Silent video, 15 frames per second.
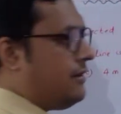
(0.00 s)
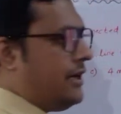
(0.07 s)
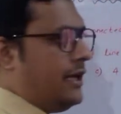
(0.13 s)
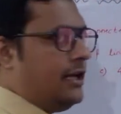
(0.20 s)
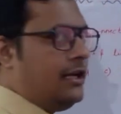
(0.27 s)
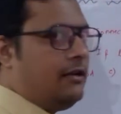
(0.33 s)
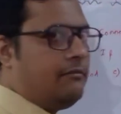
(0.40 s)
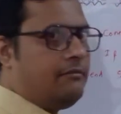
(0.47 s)

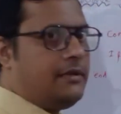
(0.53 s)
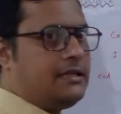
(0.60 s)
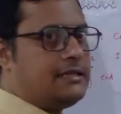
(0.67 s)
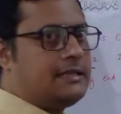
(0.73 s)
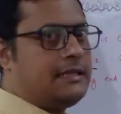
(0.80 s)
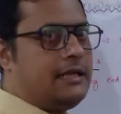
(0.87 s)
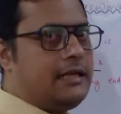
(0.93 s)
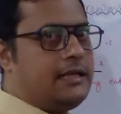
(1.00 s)
L means
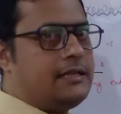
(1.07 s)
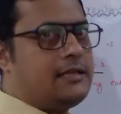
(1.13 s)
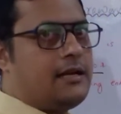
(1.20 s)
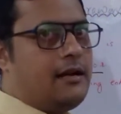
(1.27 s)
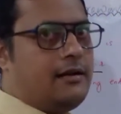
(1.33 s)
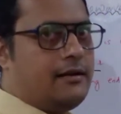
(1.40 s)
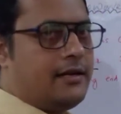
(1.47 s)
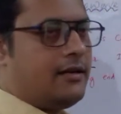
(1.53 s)
that is
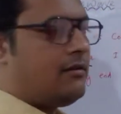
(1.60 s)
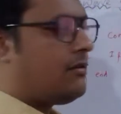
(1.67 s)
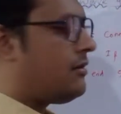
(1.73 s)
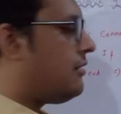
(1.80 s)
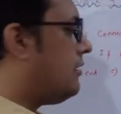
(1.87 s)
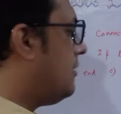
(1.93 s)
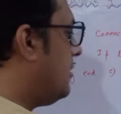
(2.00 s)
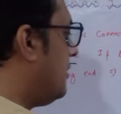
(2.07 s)
100 or
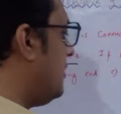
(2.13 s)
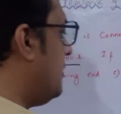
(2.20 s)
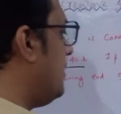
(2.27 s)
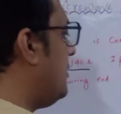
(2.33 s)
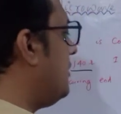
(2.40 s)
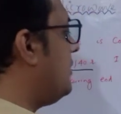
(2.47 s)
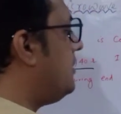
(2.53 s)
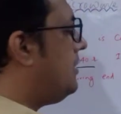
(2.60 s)

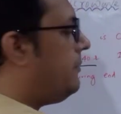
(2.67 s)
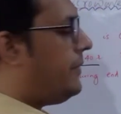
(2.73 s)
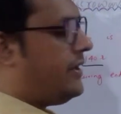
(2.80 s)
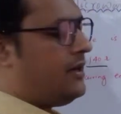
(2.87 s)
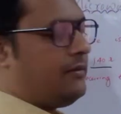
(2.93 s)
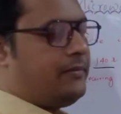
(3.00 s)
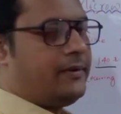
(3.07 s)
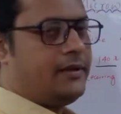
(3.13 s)
depend
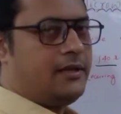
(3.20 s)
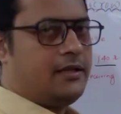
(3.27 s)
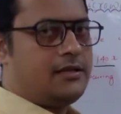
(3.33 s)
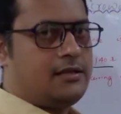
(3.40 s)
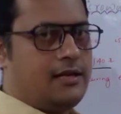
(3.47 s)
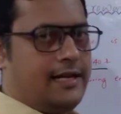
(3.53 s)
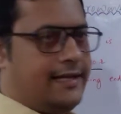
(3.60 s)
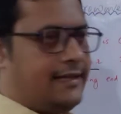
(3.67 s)
upon this
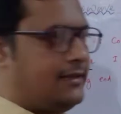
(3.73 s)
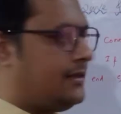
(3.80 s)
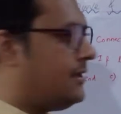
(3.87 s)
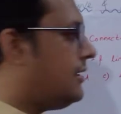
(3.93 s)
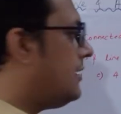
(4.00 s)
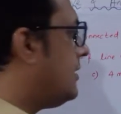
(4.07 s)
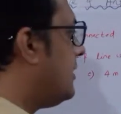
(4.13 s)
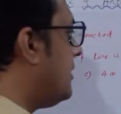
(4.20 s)
length.
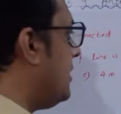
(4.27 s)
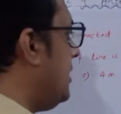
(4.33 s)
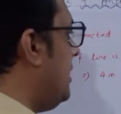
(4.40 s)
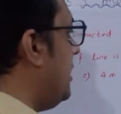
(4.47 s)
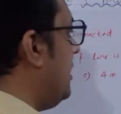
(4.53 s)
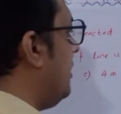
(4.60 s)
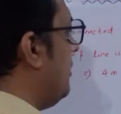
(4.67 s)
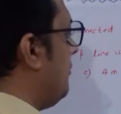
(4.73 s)
Here
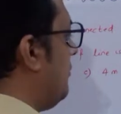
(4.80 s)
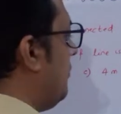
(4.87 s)
you have to